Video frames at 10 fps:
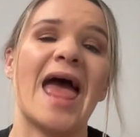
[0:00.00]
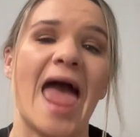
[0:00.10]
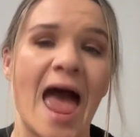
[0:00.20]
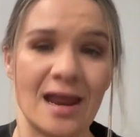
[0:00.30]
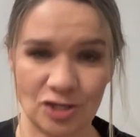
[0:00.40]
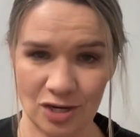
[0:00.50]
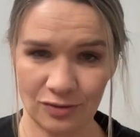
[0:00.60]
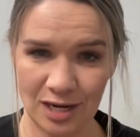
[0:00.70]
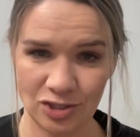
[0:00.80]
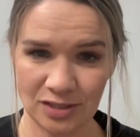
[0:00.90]
at
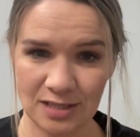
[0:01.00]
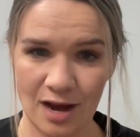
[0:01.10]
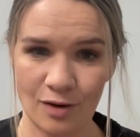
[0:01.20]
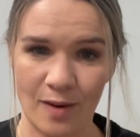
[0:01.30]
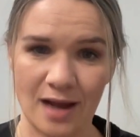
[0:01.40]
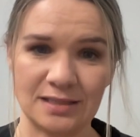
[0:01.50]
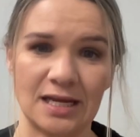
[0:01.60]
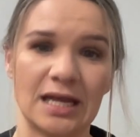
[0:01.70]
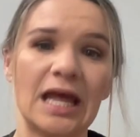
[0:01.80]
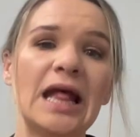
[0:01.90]
Generations
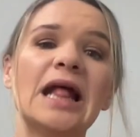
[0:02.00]
Chiropractic